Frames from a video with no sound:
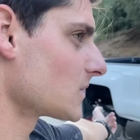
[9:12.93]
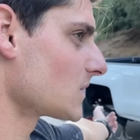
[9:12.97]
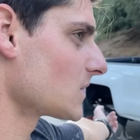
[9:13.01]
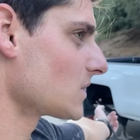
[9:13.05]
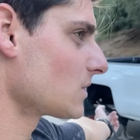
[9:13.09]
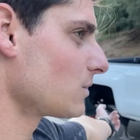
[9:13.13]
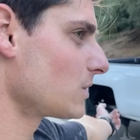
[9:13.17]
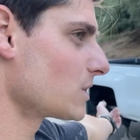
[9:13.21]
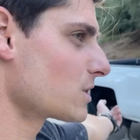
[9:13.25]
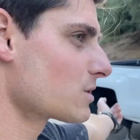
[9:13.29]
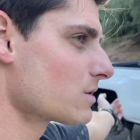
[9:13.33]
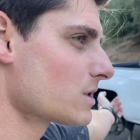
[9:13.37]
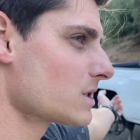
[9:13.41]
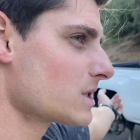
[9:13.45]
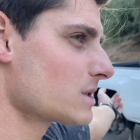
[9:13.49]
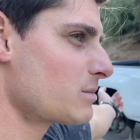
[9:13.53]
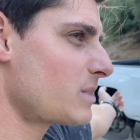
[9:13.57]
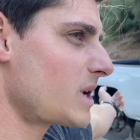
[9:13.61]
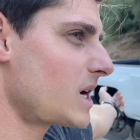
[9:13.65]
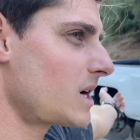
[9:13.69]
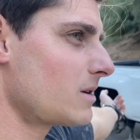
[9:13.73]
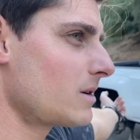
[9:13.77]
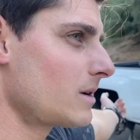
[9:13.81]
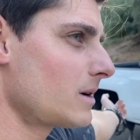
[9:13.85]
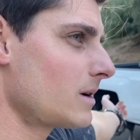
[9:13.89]
Which was
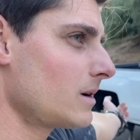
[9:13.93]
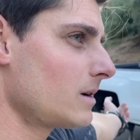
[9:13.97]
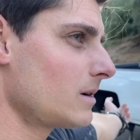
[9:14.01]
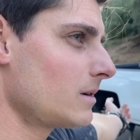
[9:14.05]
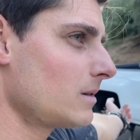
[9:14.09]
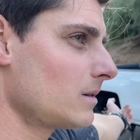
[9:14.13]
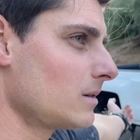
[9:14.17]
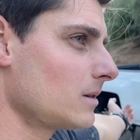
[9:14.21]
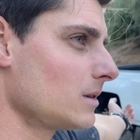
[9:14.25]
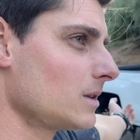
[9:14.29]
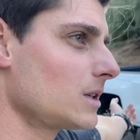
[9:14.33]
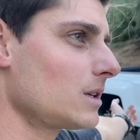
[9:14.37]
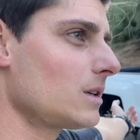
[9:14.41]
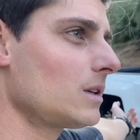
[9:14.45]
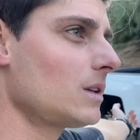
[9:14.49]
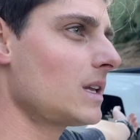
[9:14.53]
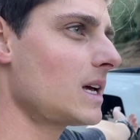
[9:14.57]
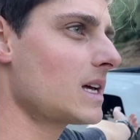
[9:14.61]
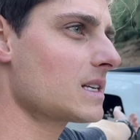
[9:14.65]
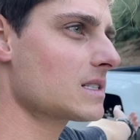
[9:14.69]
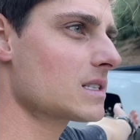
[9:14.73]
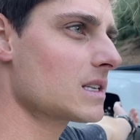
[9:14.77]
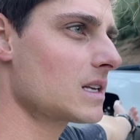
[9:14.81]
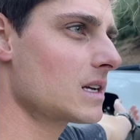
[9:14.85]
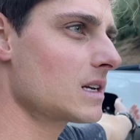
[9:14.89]
about a little
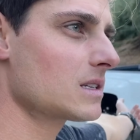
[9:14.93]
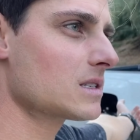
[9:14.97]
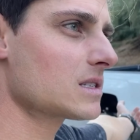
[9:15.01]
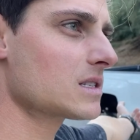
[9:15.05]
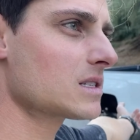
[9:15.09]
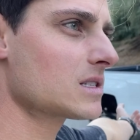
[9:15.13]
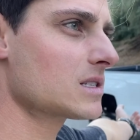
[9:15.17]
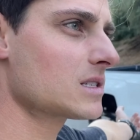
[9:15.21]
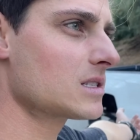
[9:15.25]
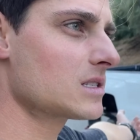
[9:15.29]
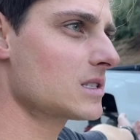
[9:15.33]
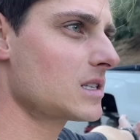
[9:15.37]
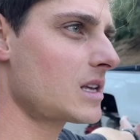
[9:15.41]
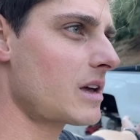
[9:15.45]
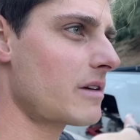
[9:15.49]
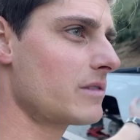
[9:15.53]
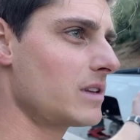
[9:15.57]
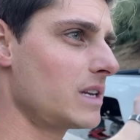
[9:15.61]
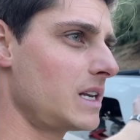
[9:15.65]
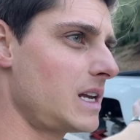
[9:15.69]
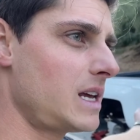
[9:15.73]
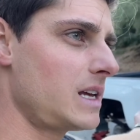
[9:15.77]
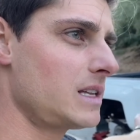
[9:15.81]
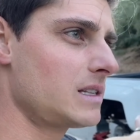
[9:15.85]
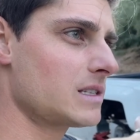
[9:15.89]
less than a
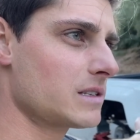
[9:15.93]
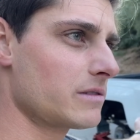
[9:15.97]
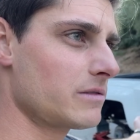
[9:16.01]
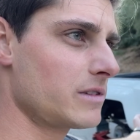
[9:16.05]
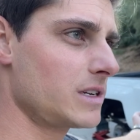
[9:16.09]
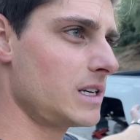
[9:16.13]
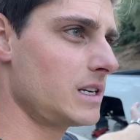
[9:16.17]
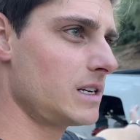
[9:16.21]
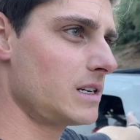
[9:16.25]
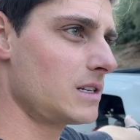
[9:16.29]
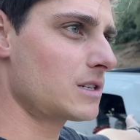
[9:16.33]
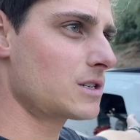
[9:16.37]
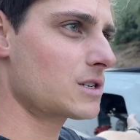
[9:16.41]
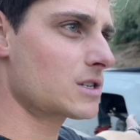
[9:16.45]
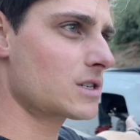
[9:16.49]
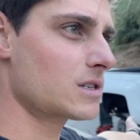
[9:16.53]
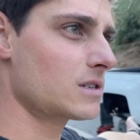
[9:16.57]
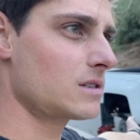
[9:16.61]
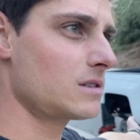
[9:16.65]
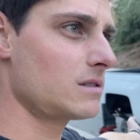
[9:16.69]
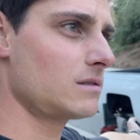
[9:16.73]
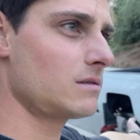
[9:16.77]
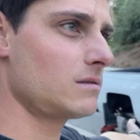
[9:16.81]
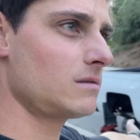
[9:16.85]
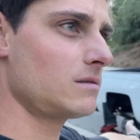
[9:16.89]
7/8 of an inch
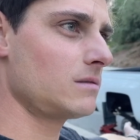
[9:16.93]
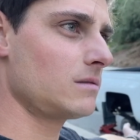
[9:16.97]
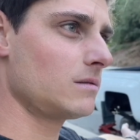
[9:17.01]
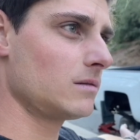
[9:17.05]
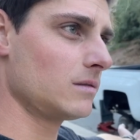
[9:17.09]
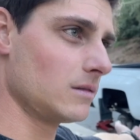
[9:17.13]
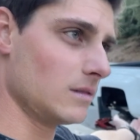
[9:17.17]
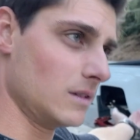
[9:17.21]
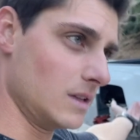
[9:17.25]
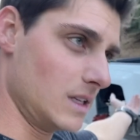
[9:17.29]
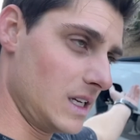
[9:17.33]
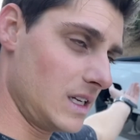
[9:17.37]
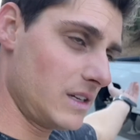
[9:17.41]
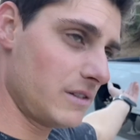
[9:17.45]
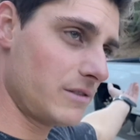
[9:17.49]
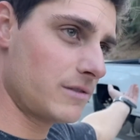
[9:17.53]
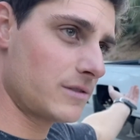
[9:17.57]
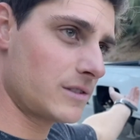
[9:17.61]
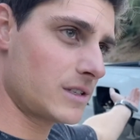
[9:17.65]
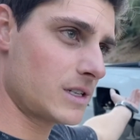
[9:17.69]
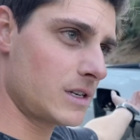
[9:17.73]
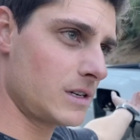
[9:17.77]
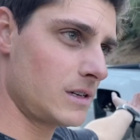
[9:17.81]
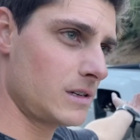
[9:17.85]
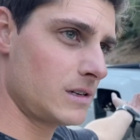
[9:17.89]

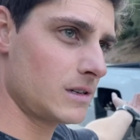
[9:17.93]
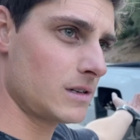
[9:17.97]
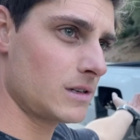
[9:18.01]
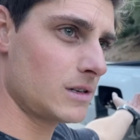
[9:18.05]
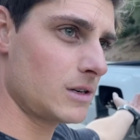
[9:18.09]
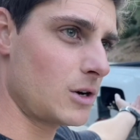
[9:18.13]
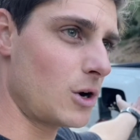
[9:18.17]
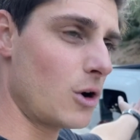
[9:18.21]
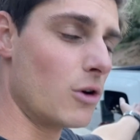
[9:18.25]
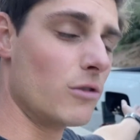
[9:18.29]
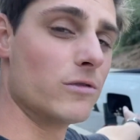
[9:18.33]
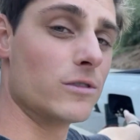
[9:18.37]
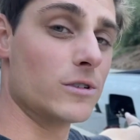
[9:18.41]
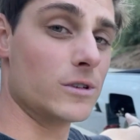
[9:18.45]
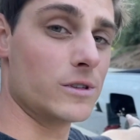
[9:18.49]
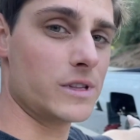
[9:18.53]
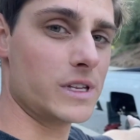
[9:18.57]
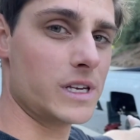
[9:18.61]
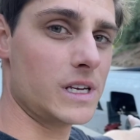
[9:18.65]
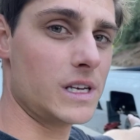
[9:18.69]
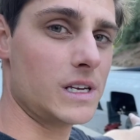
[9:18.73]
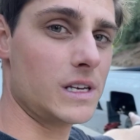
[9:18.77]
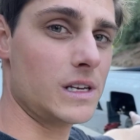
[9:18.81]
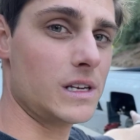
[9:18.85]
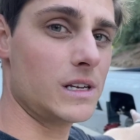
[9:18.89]
lift over
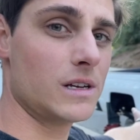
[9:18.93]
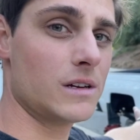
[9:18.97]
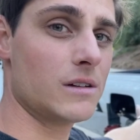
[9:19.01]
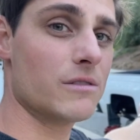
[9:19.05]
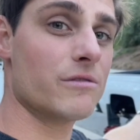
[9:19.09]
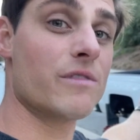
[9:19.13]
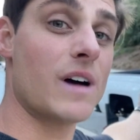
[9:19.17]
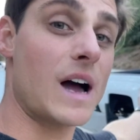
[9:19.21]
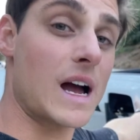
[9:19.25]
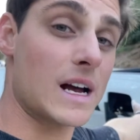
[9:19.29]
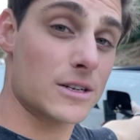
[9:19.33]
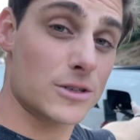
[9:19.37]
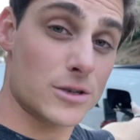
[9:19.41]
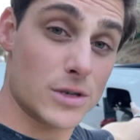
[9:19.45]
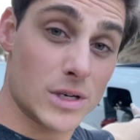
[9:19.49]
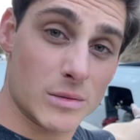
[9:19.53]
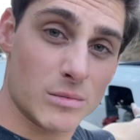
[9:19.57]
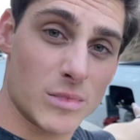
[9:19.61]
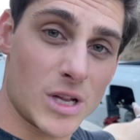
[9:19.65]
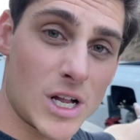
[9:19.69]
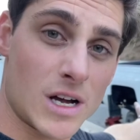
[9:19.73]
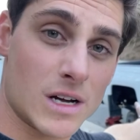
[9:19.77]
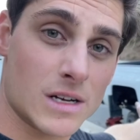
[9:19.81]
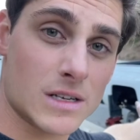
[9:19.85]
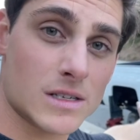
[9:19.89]
the factory
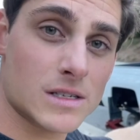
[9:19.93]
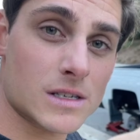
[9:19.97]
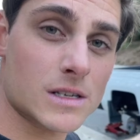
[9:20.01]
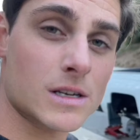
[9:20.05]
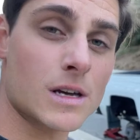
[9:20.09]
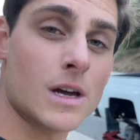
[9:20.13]
blocks.